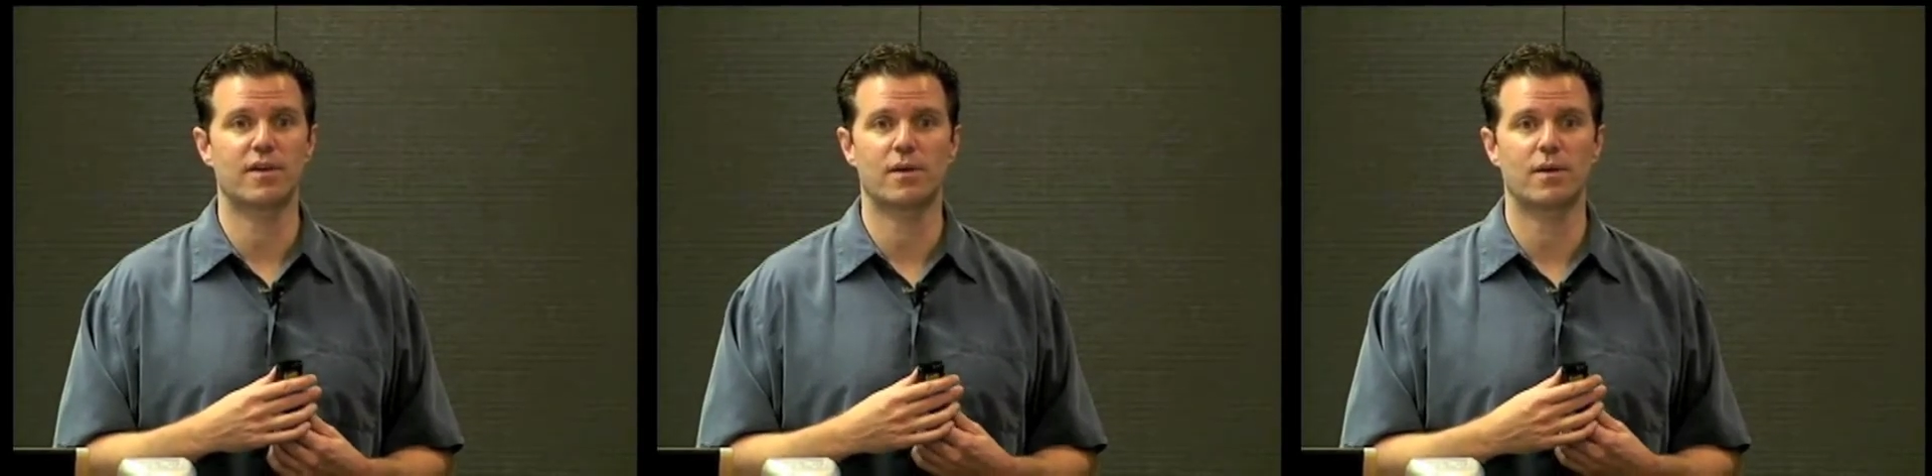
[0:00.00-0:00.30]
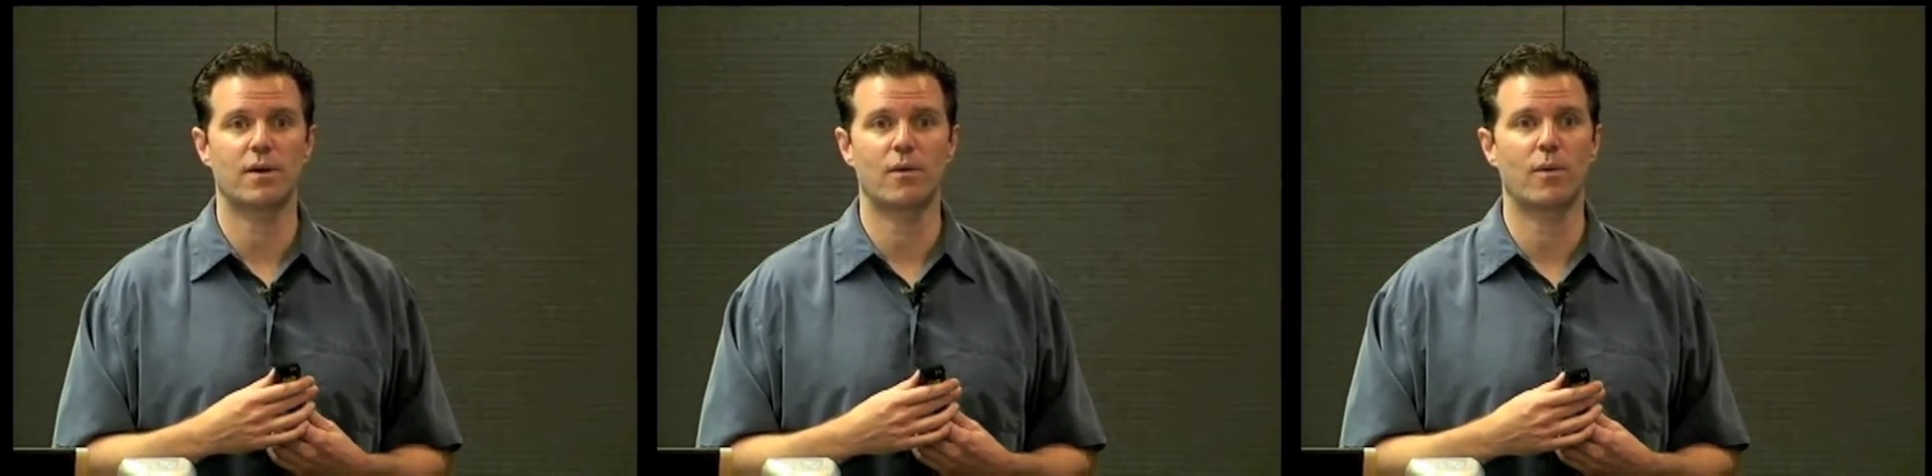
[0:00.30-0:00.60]
a,
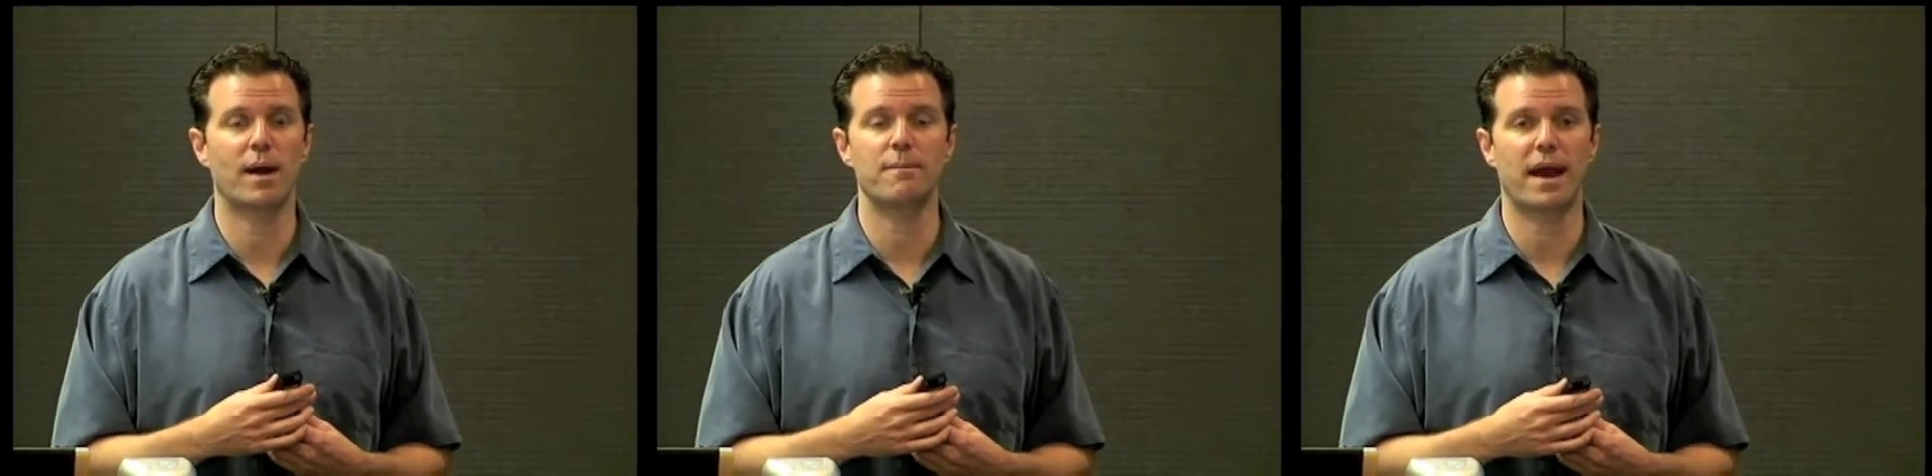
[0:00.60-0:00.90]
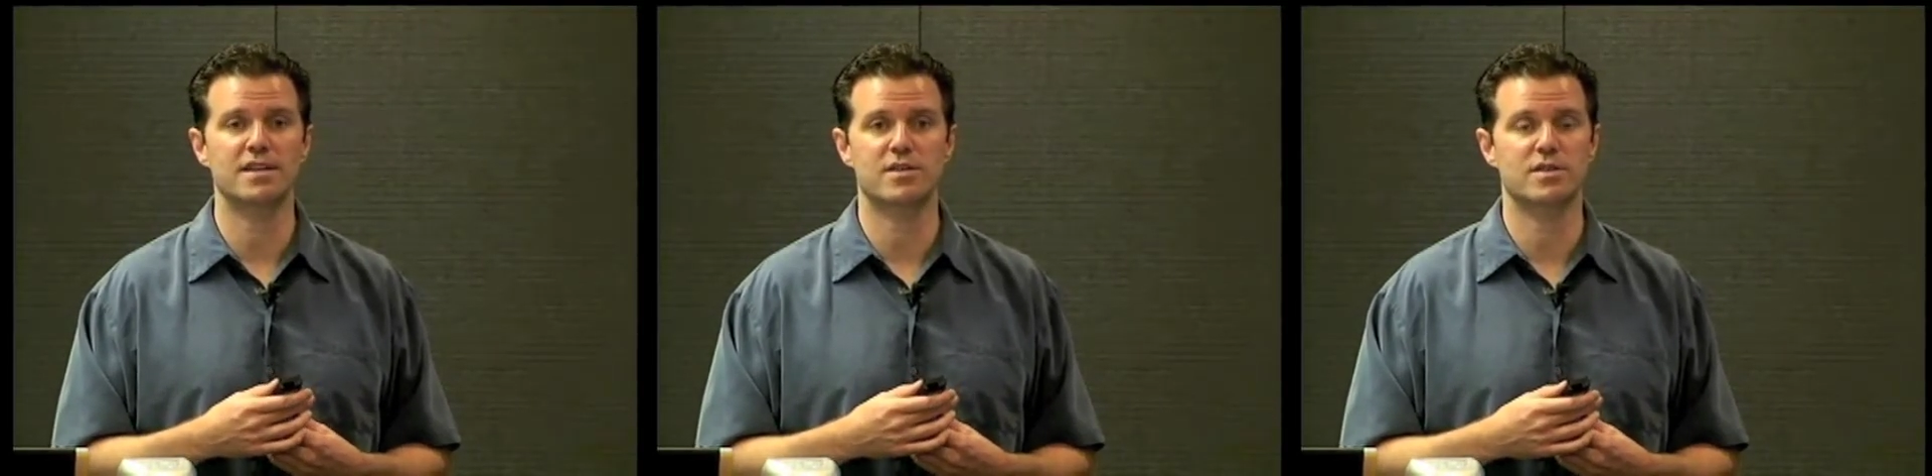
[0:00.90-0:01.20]
a
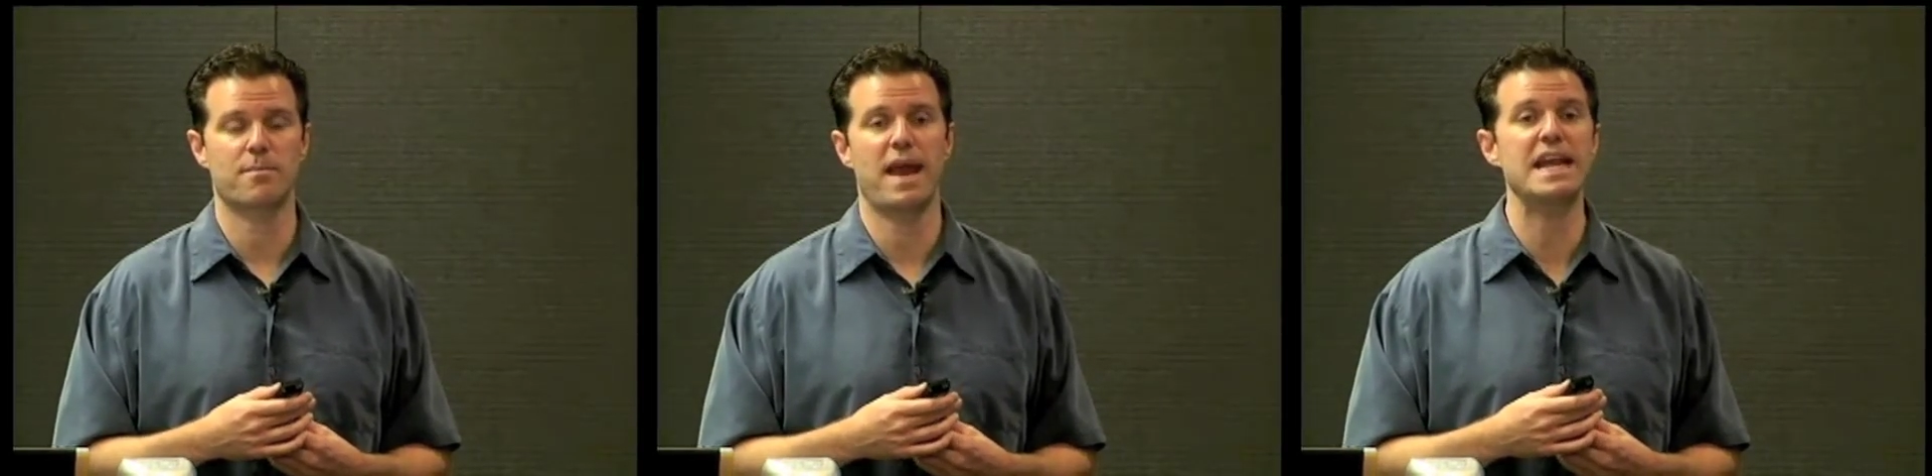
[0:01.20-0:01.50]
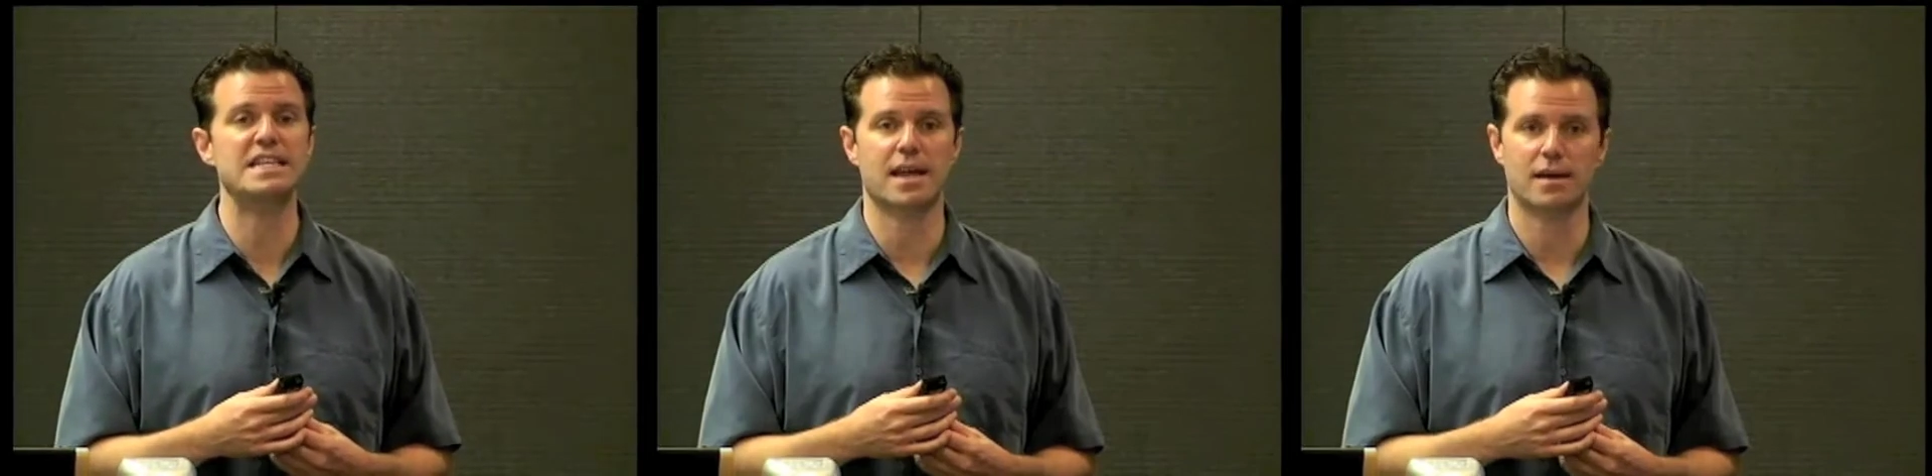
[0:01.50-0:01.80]
webmaster. It's
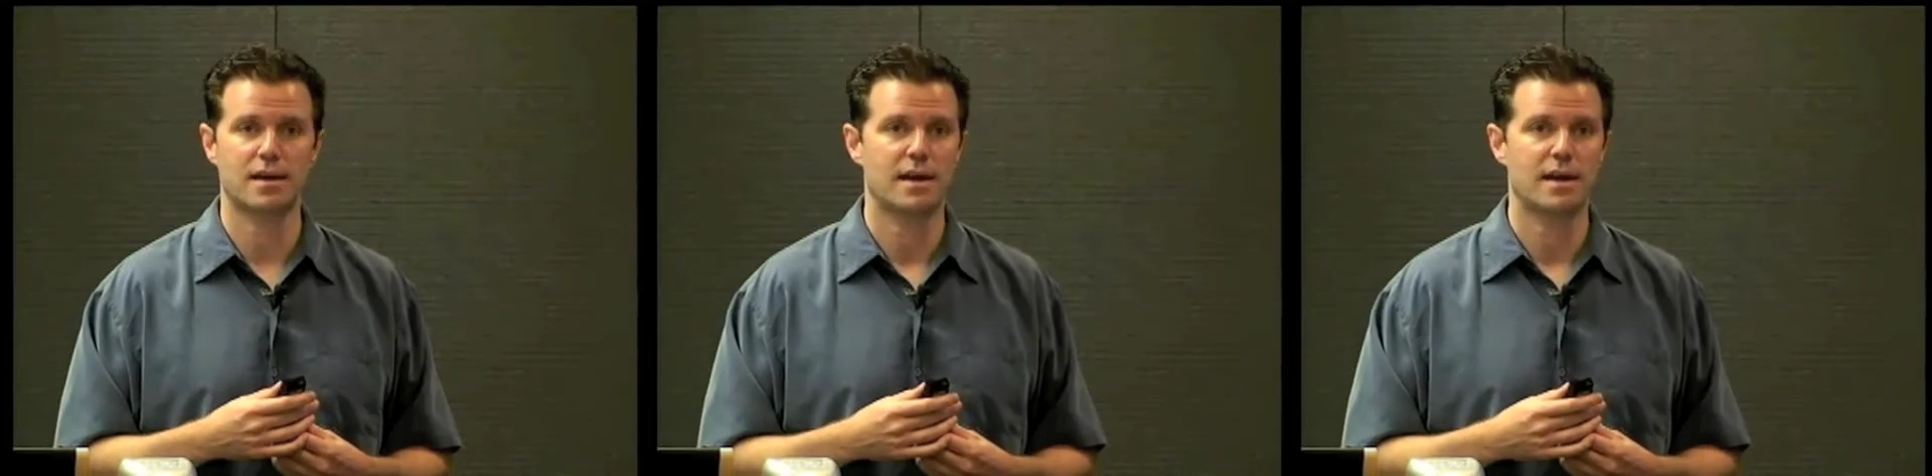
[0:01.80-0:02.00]
amazing.